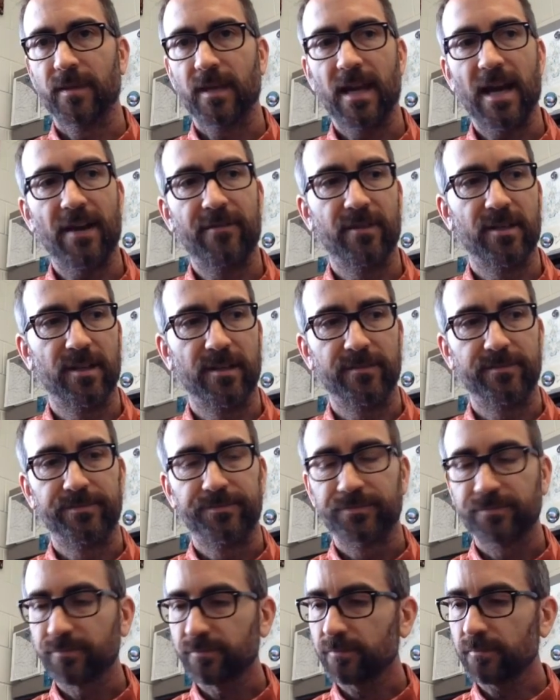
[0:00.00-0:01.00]
having a
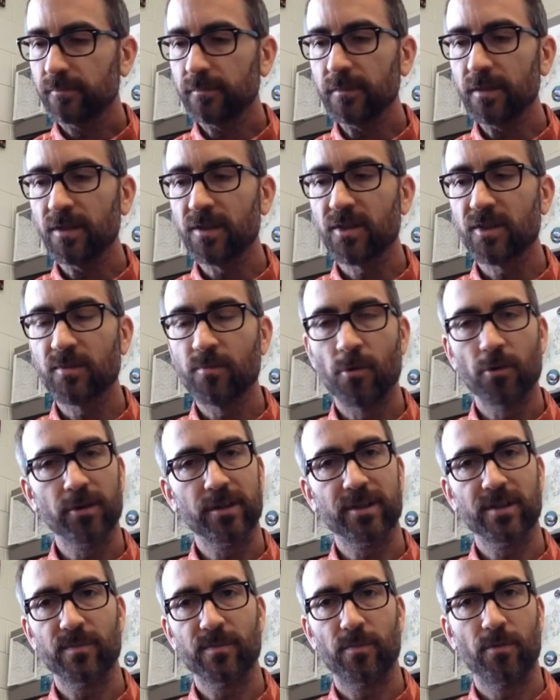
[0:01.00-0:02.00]

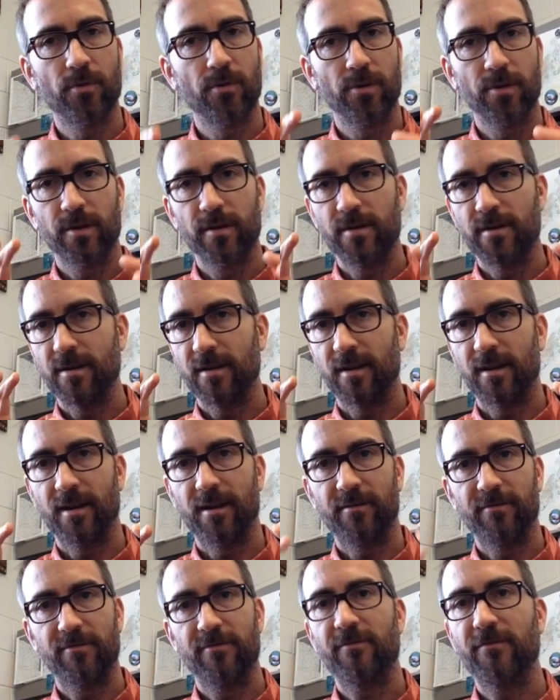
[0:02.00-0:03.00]
smorgasbord
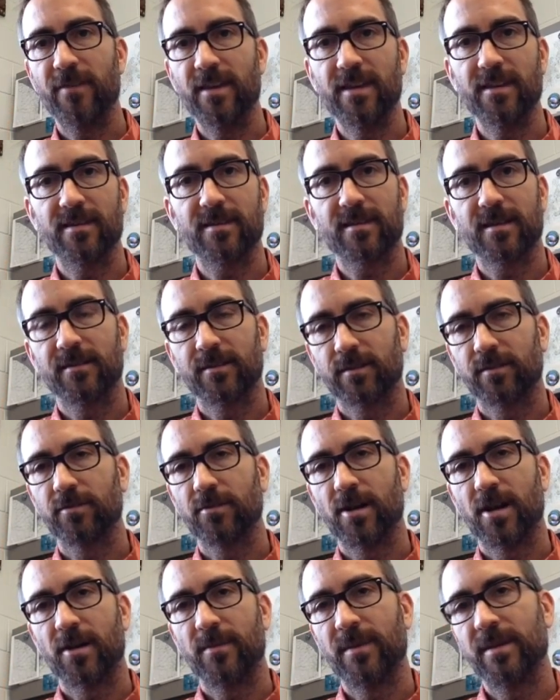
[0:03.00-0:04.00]
feast on the
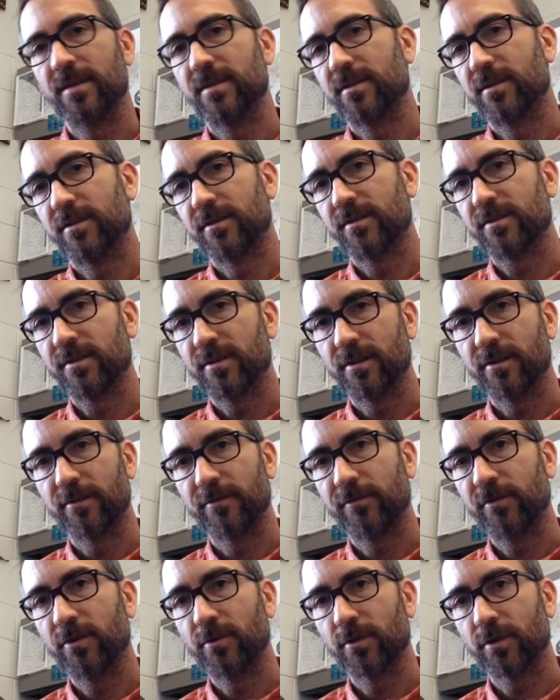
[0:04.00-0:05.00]
chironomids, and there are
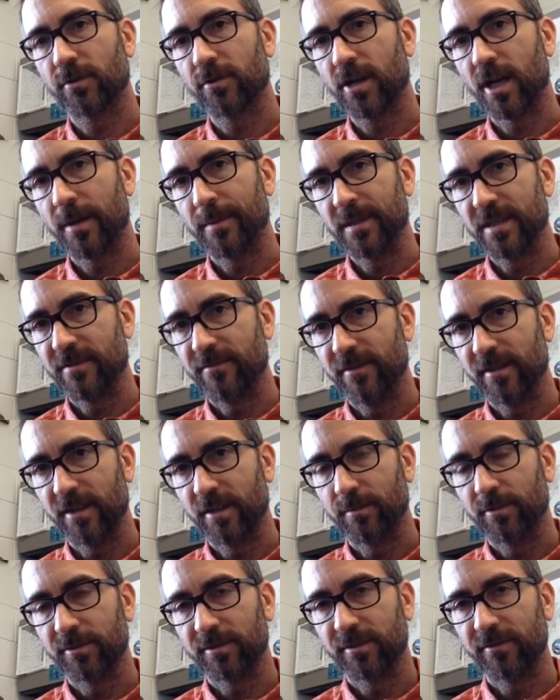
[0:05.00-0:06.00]
fewer chironomids
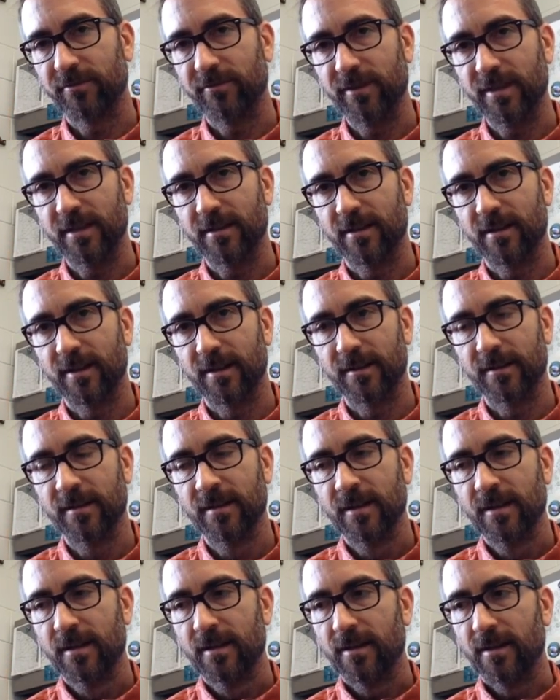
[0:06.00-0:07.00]
available to feed on.
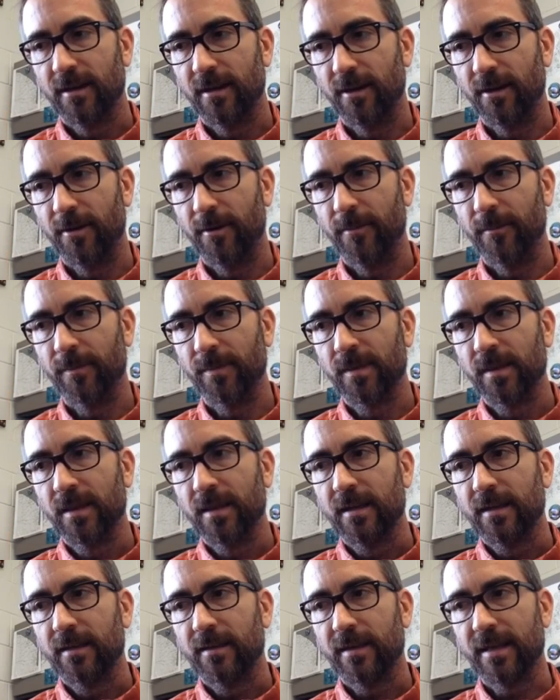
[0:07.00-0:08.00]

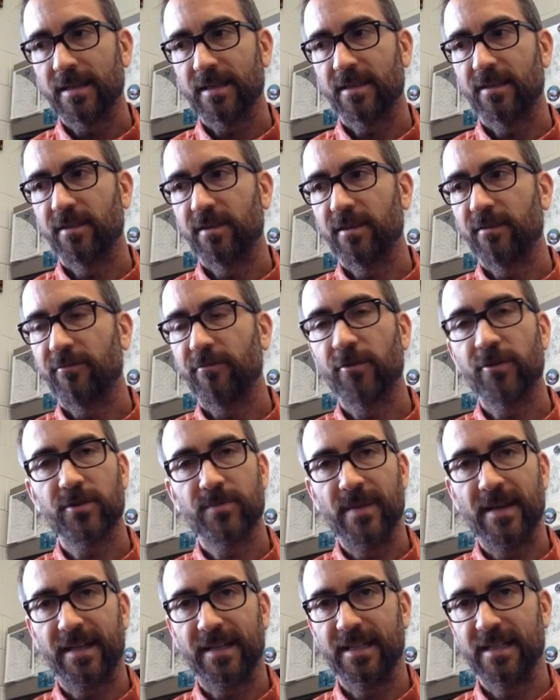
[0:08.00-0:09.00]
That's the
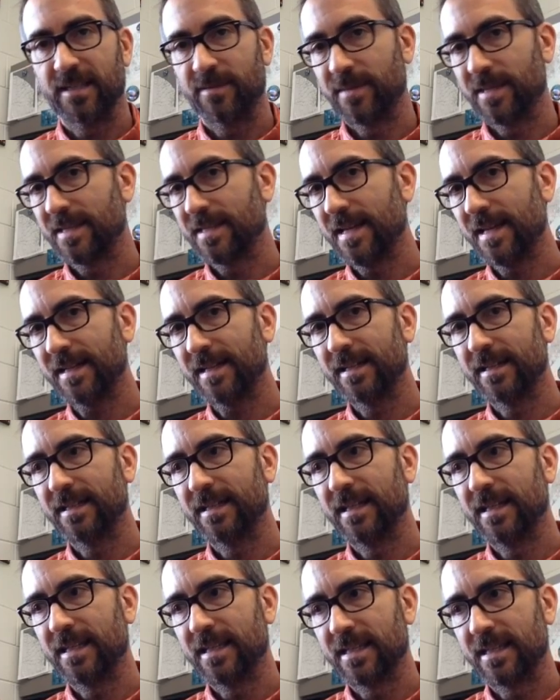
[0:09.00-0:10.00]
first mechanism. The
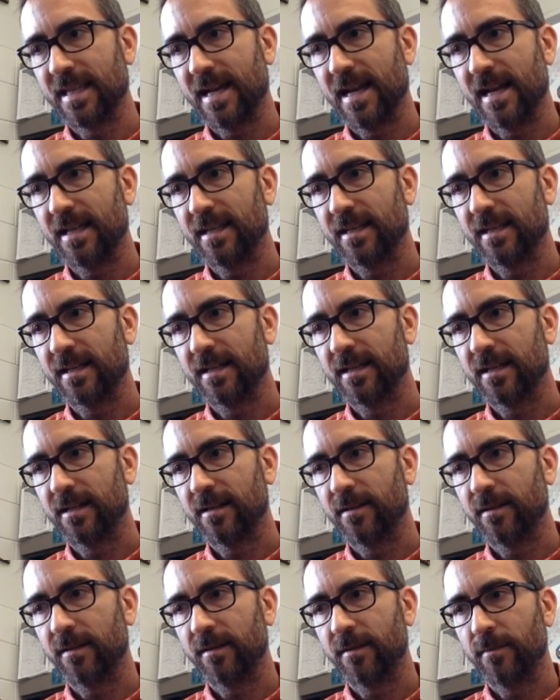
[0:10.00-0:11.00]
second is that
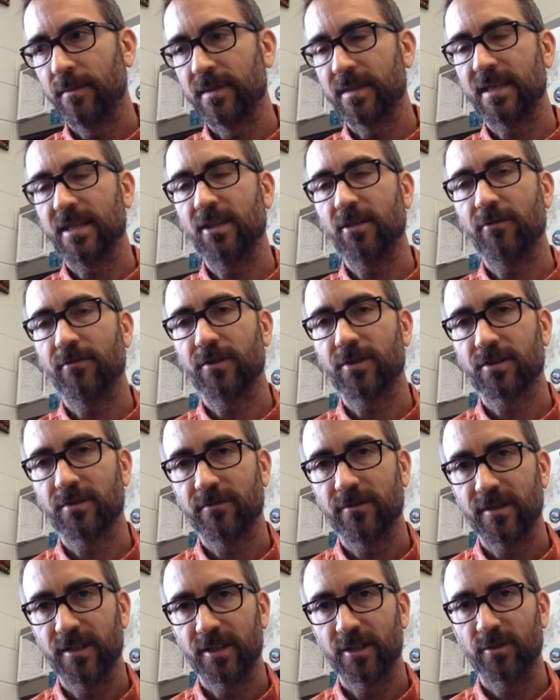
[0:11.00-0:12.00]
mosquito fish are
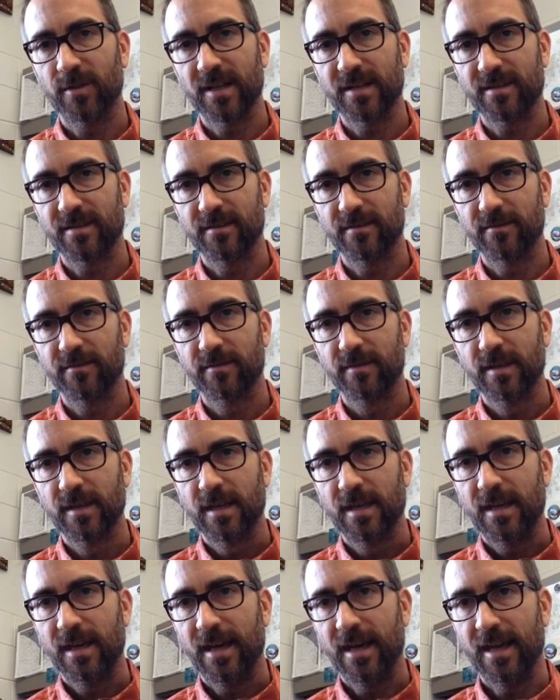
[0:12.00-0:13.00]
very aggressive,
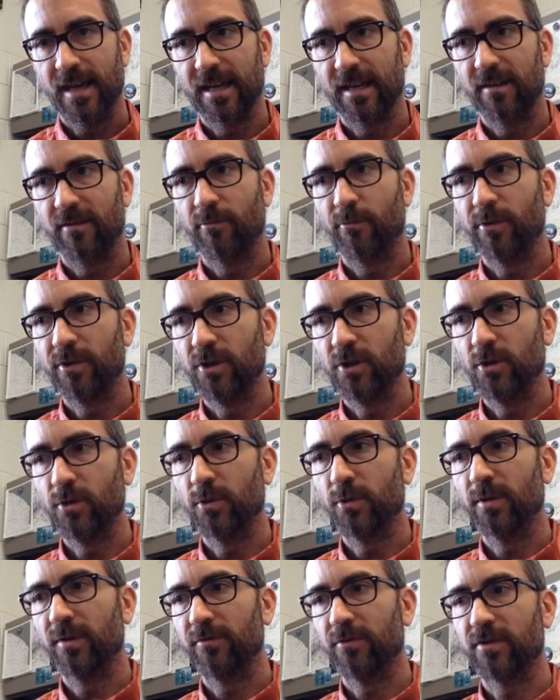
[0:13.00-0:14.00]
and
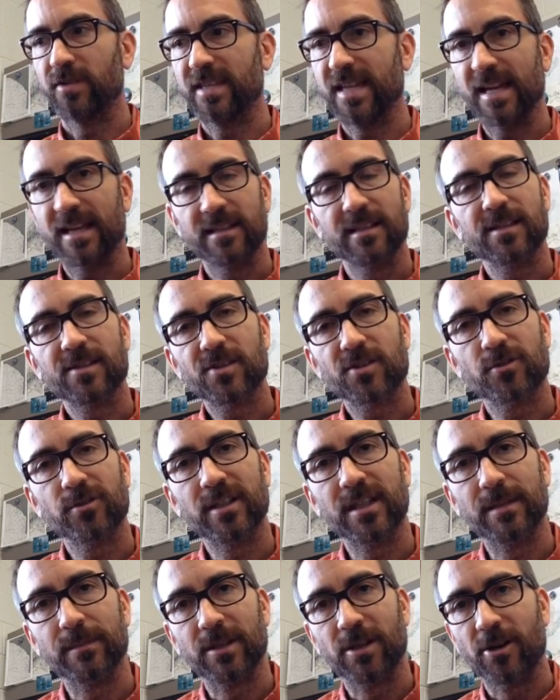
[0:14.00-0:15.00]
if you stand in a
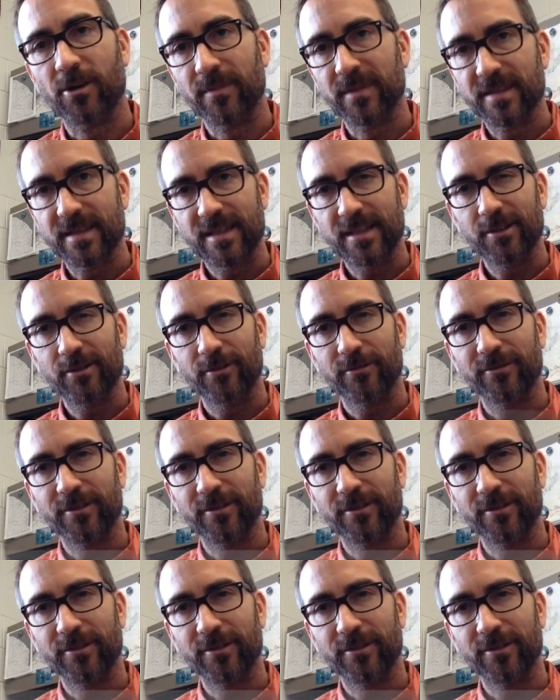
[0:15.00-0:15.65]
stream and there are mosquito